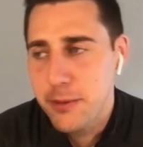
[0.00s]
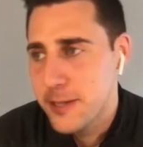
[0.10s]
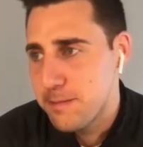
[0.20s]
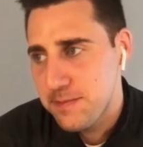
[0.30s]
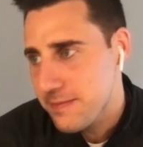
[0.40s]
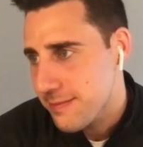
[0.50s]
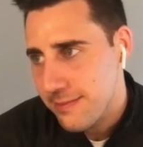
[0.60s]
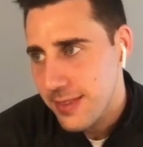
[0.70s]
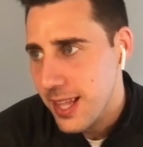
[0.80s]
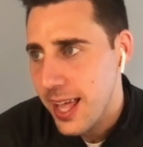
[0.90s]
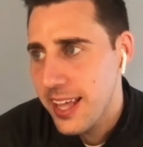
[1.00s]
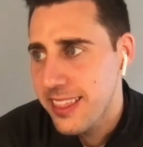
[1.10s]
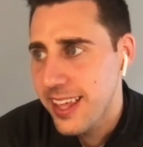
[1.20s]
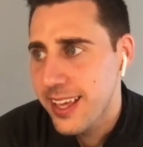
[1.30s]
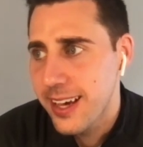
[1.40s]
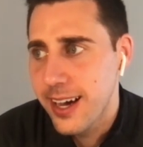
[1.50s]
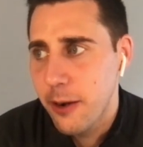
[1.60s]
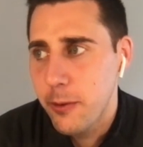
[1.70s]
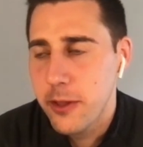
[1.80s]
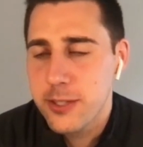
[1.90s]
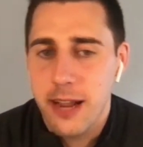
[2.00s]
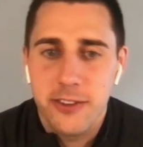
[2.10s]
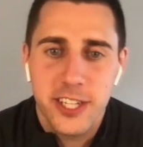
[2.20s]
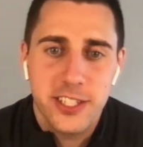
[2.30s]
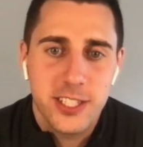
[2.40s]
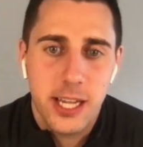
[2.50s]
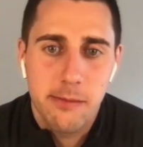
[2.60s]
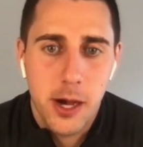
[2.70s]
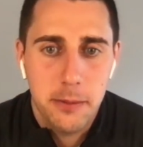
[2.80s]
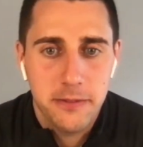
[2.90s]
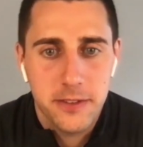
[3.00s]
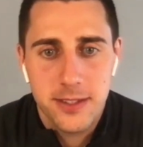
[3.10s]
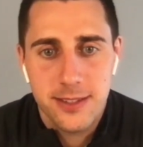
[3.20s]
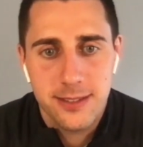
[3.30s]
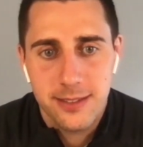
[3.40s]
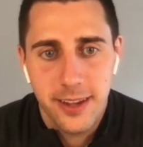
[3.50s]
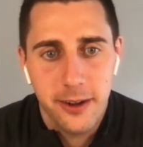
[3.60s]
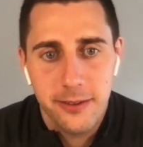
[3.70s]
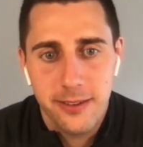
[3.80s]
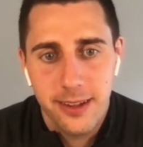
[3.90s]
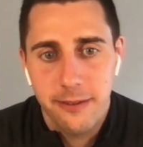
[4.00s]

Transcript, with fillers: But I think uh, when those conversations come up, if it's you know,